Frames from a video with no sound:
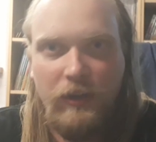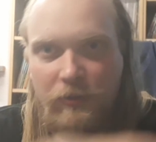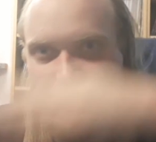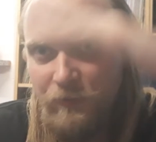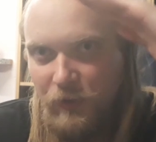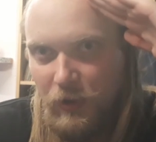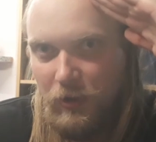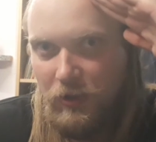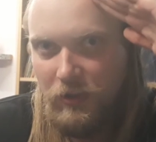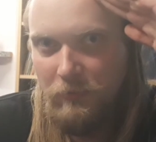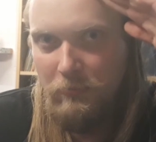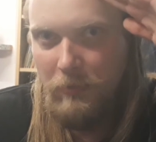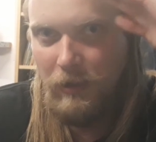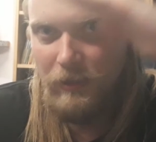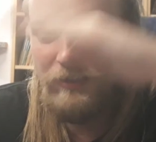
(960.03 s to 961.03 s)
a full
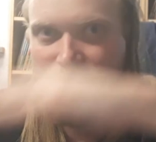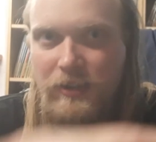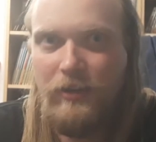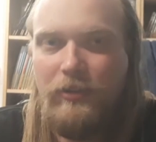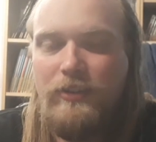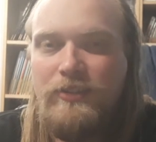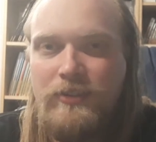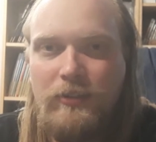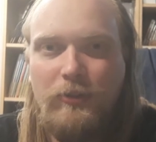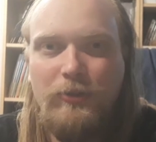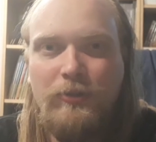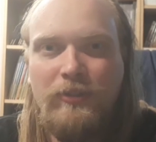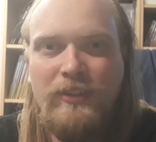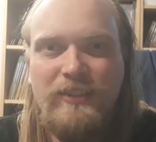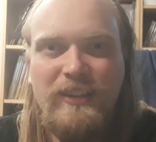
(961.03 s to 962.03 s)
on military
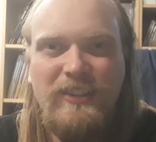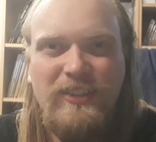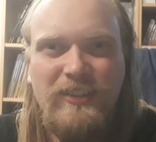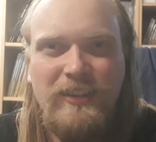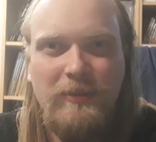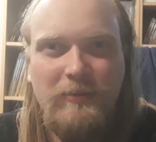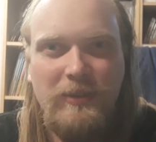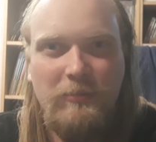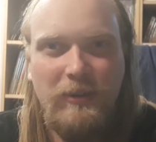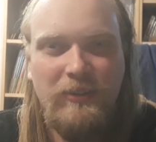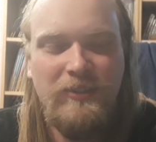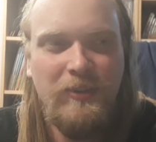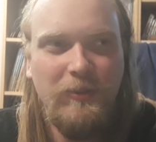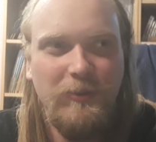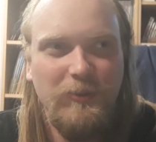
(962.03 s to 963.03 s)
salute, because that just seems a bit
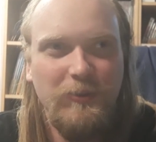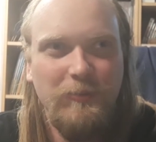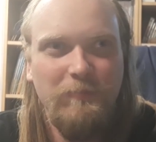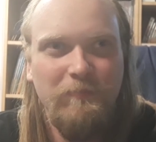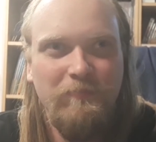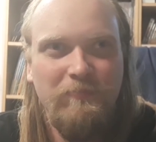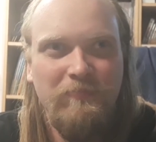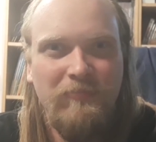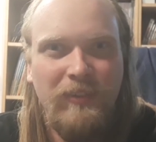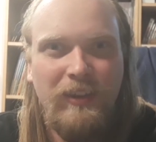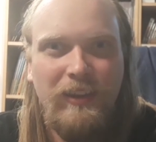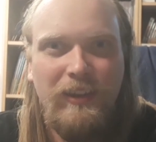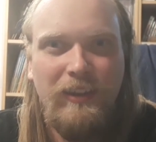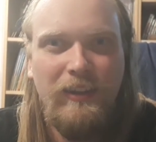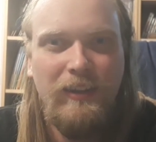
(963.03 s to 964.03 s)
too.
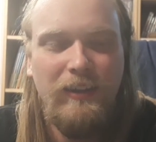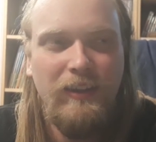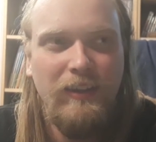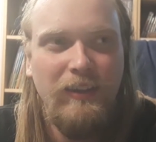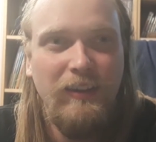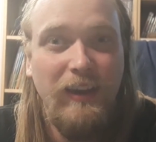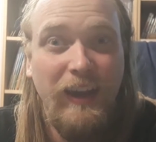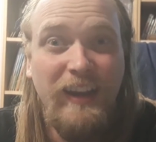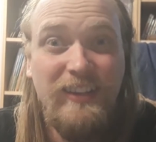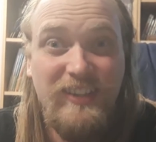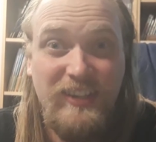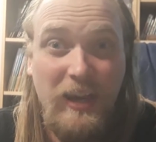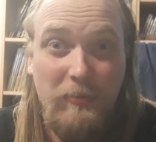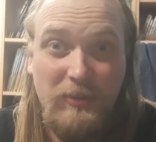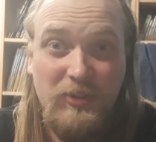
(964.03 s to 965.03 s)
I hate to
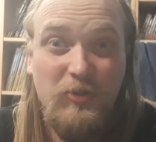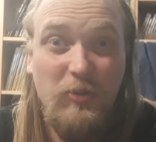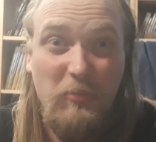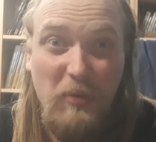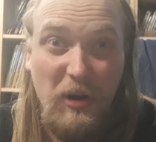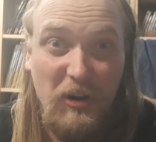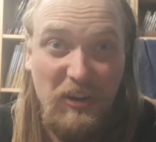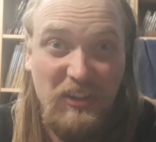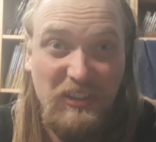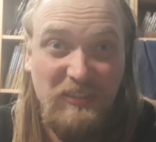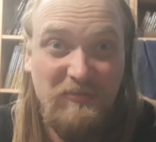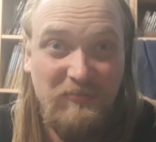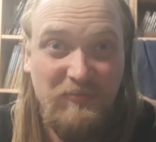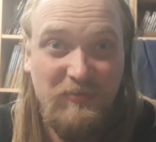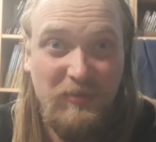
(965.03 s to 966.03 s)
say it, but too American
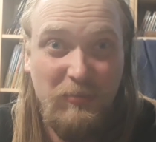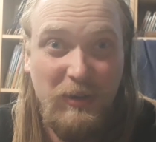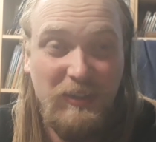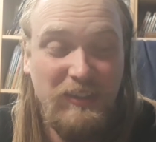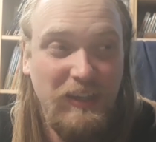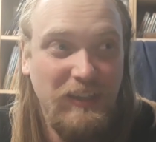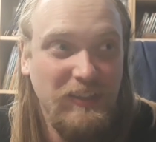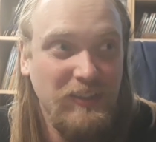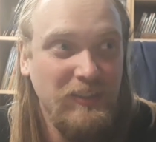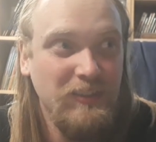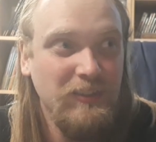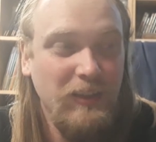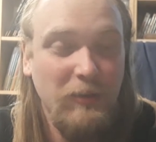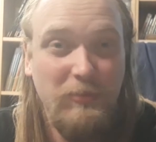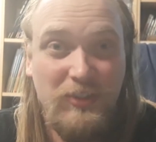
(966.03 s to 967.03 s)
for my taste.
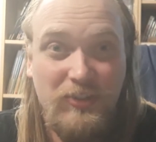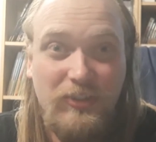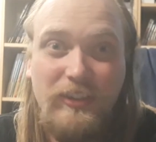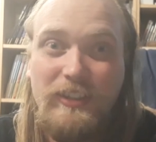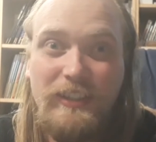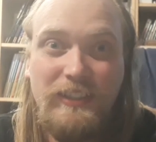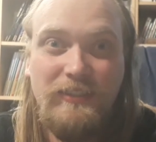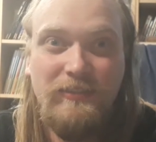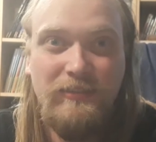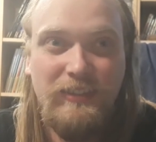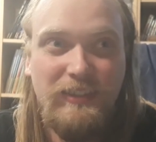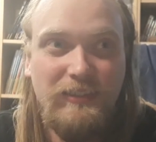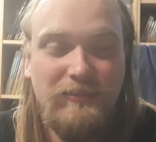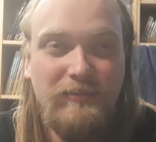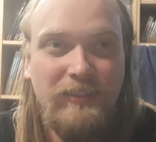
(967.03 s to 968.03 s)
I'm Australian,
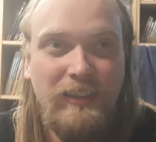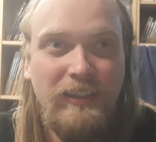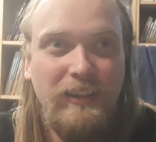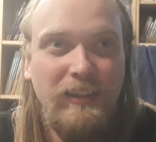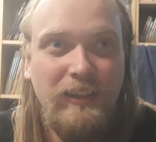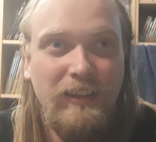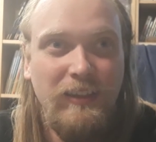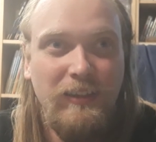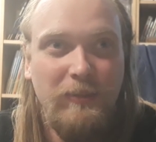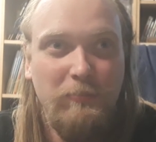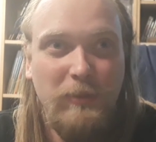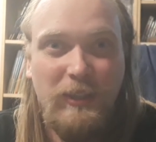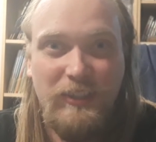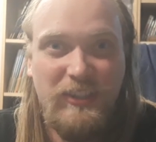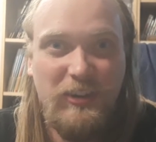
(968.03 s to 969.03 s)
and
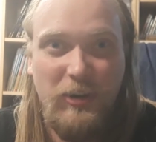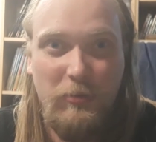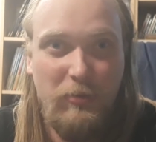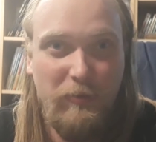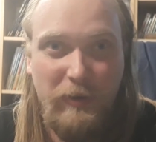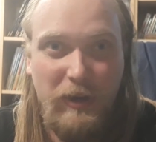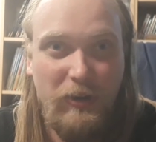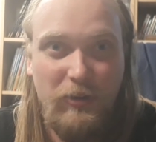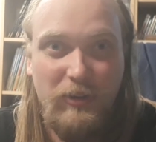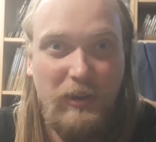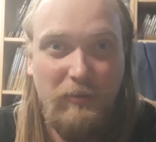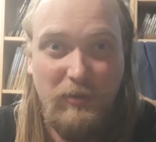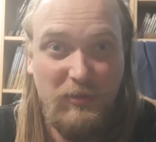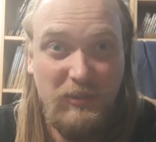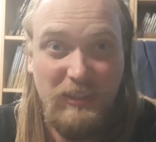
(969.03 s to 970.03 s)
military bravado
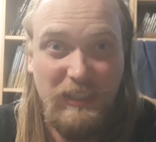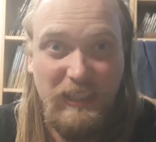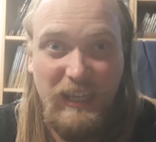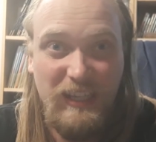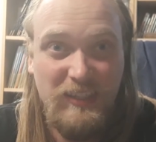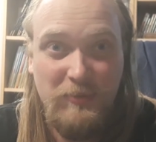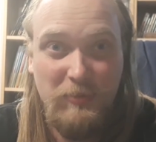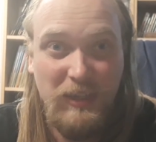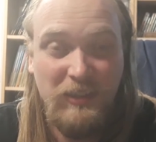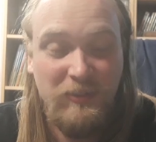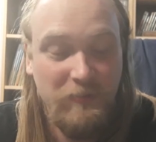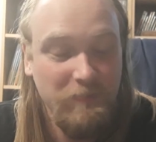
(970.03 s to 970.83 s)
never really gets me.